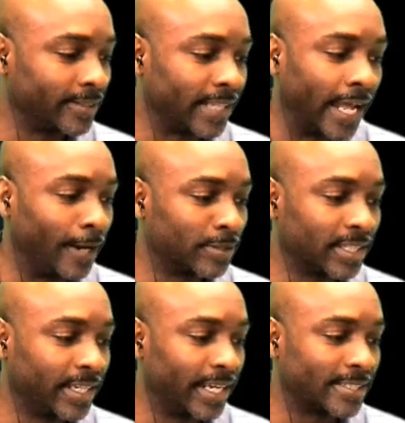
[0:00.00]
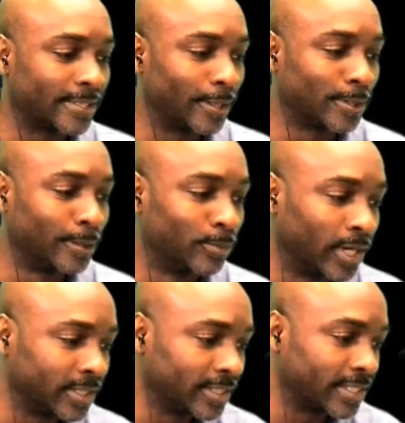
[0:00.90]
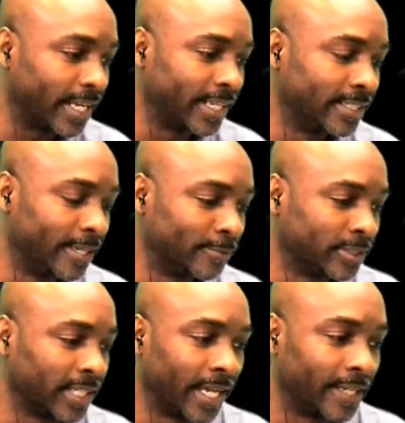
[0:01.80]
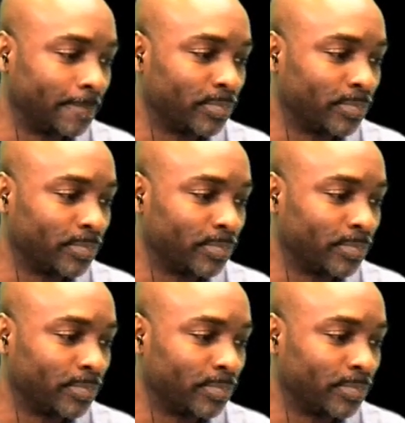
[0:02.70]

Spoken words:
I don't think he answers those no more. I think he's kind of done with that.